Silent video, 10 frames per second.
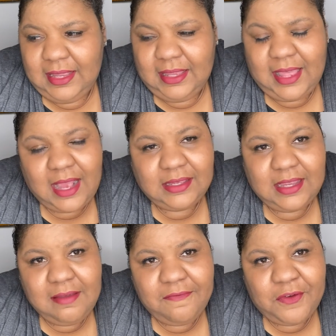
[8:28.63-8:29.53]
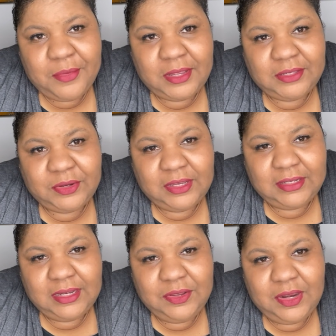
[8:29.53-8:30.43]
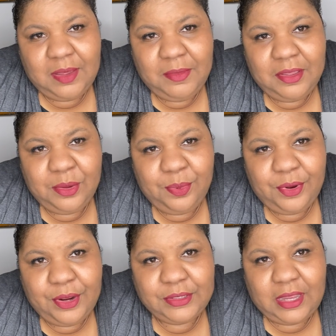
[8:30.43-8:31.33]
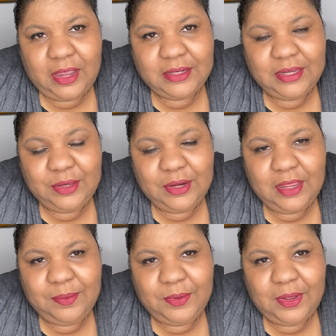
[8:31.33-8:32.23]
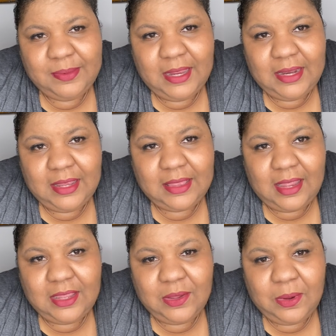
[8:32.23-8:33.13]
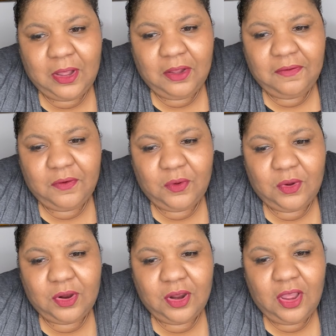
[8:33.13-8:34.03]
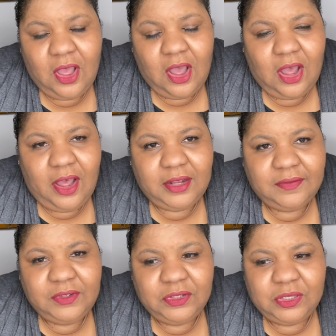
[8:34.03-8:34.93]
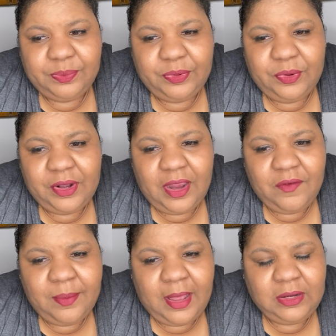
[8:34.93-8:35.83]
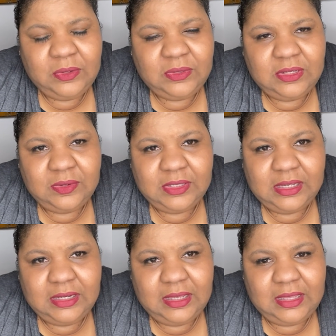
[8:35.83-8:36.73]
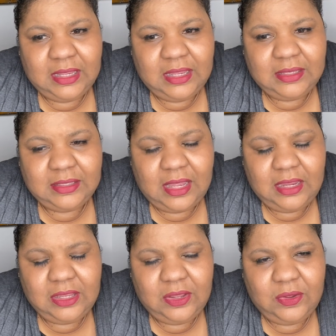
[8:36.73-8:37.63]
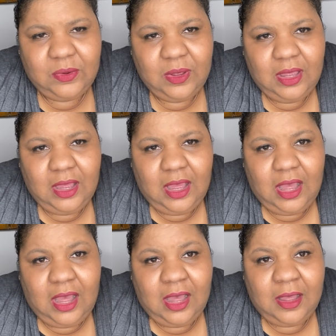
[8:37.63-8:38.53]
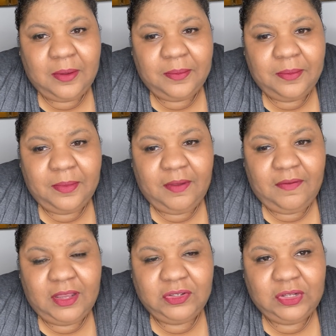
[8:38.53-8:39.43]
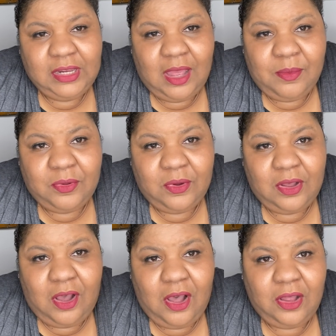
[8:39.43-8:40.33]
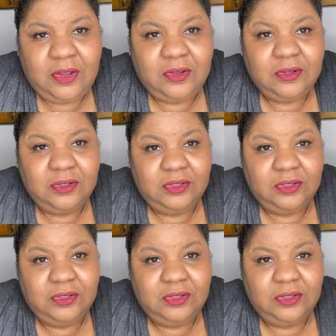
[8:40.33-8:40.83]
that's it for me. So continue to keep me in your prayers. I'll continue to keep you updated. Thank you all for all of your support. Everybody who's still sending things, thank you. Eventually I'm going to call